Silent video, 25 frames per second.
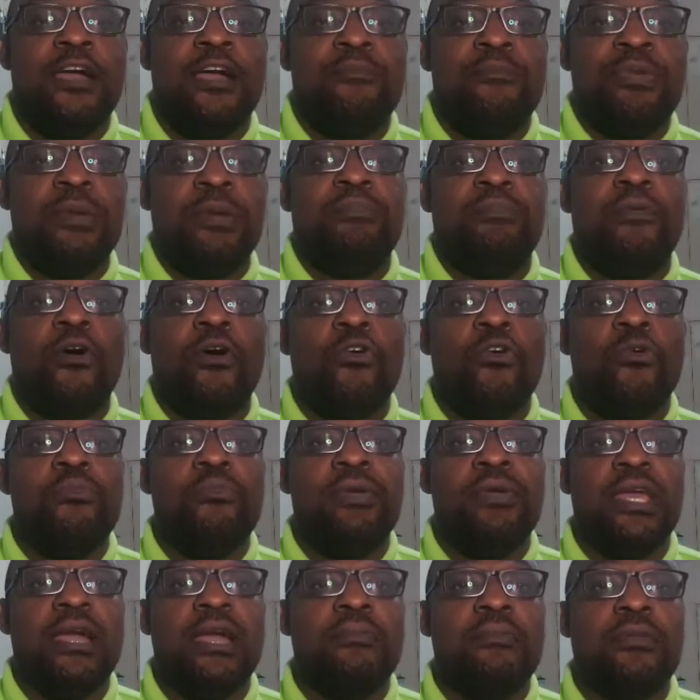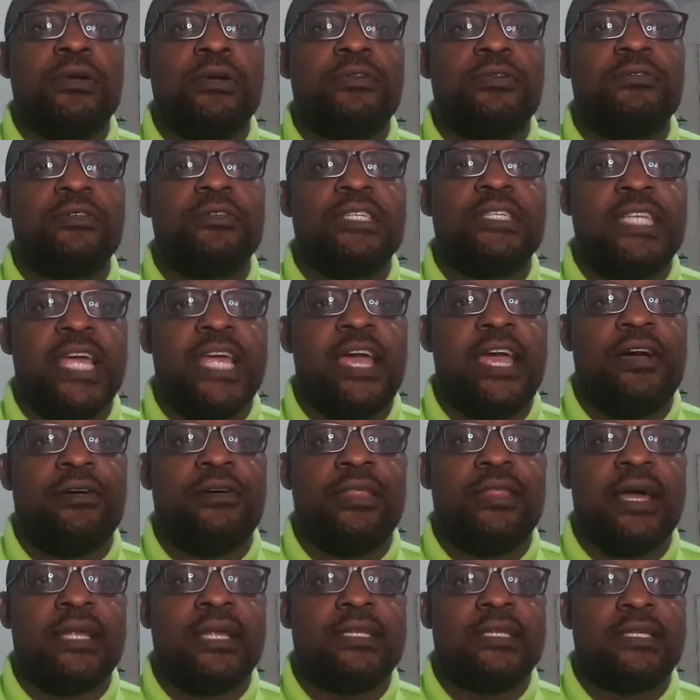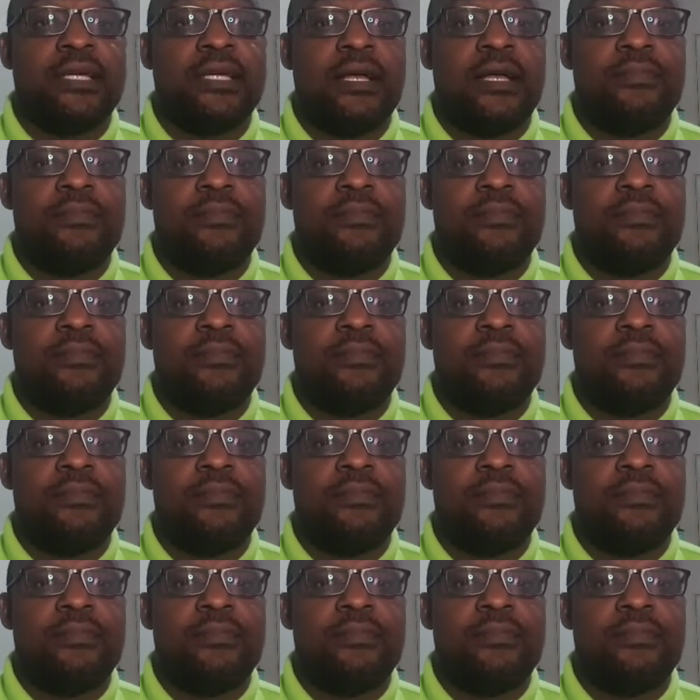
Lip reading: People will be able to tell that